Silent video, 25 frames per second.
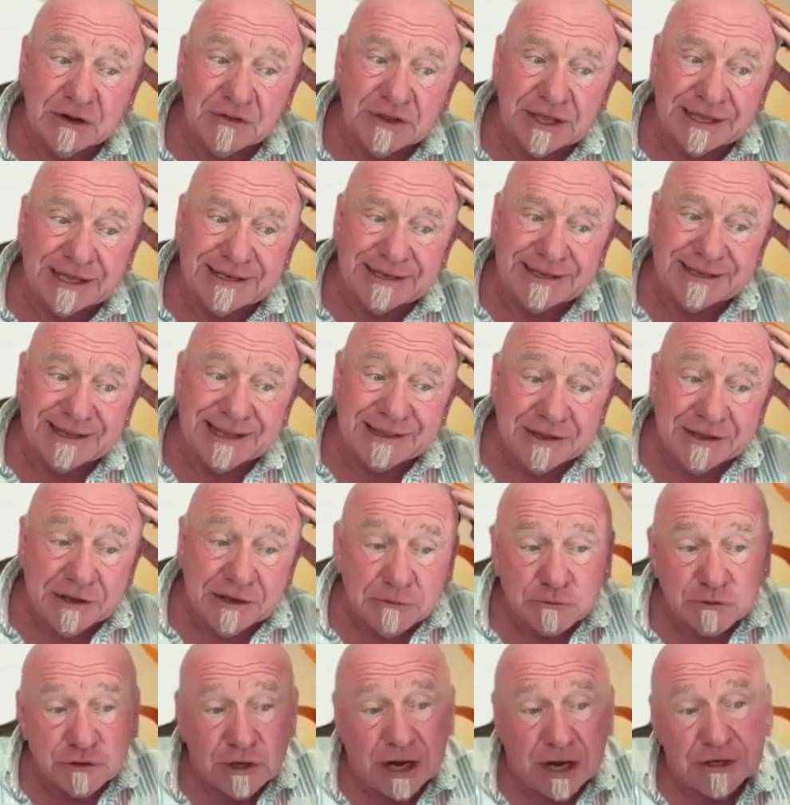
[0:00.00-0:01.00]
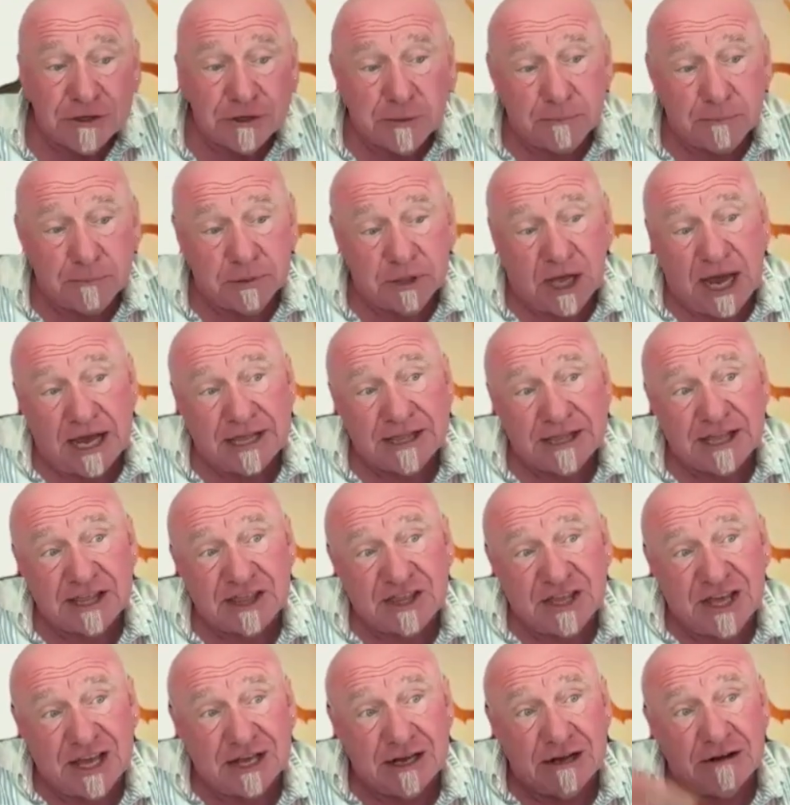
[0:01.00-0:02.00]
and they're trying to apply
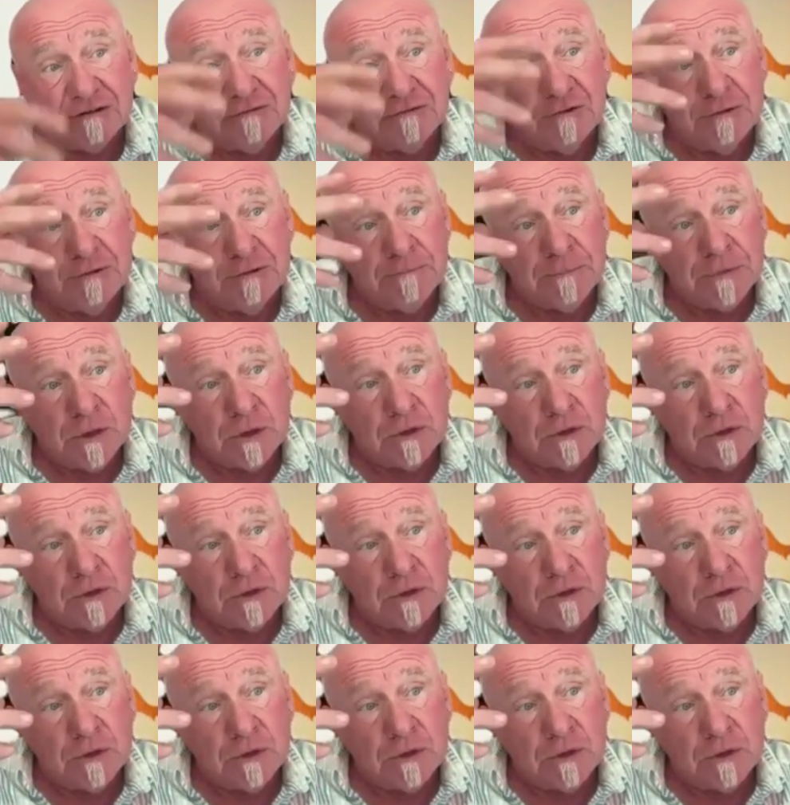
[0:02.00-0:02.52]
the thing of